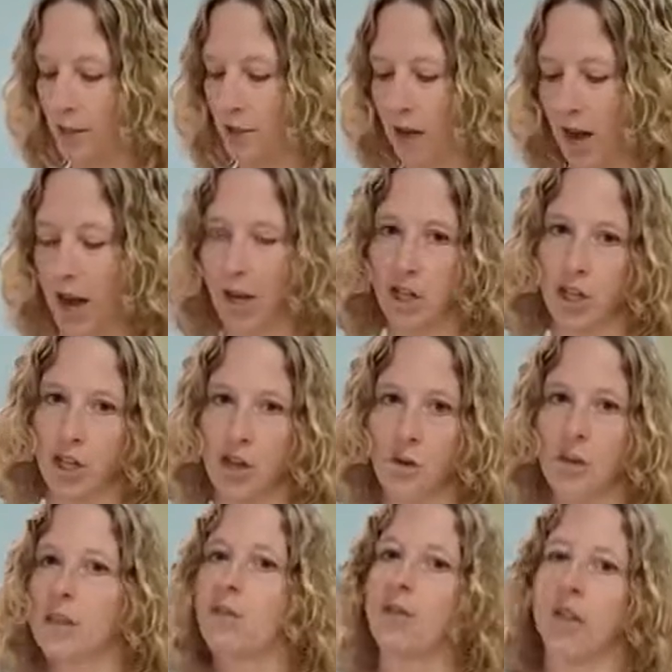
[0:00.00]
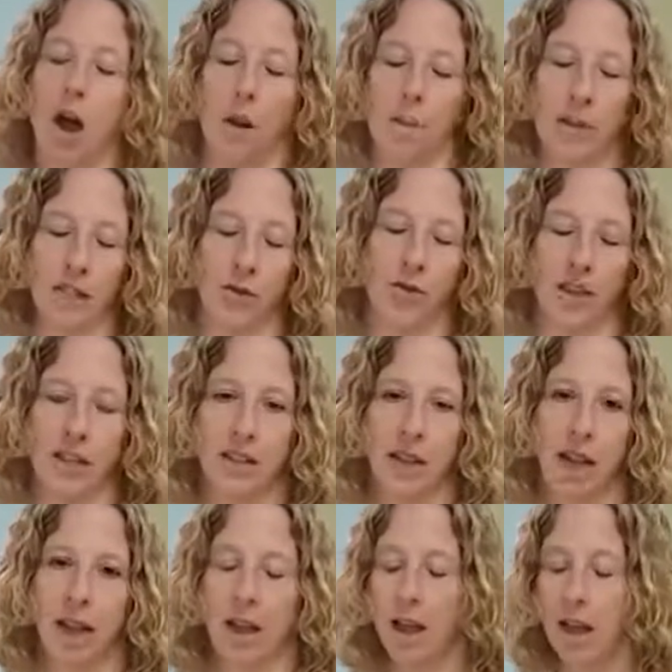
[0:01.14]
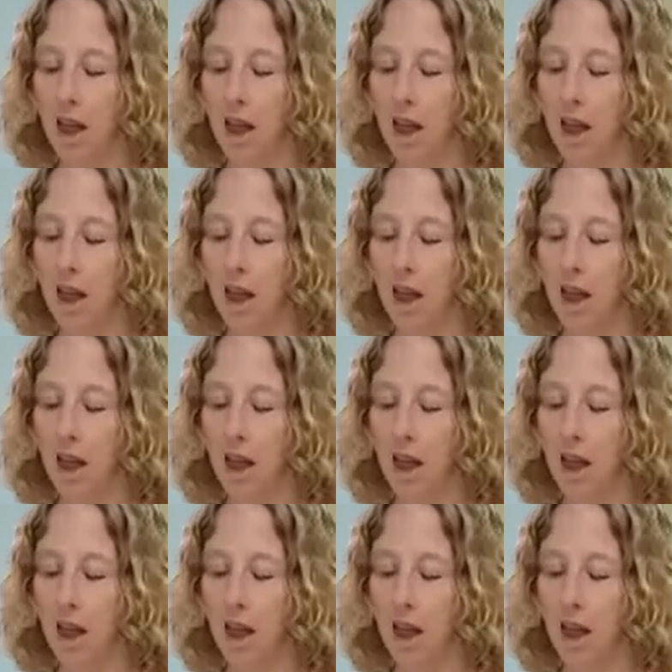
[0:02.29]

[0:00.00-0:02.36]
you can actually use this for toppings for things like